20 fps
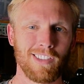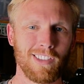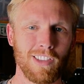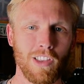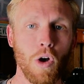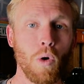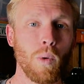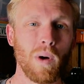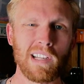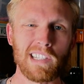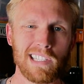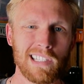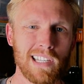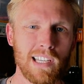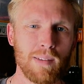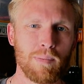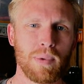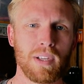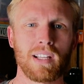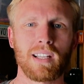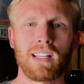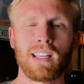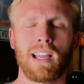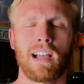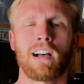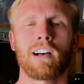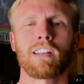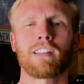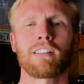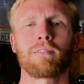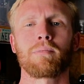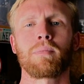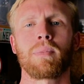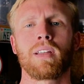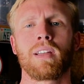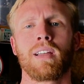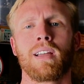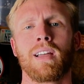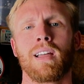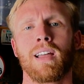no one's typically on
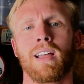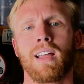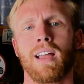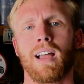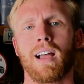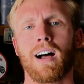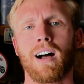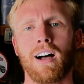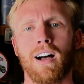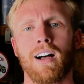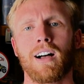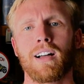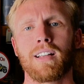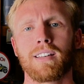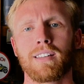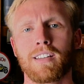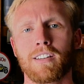them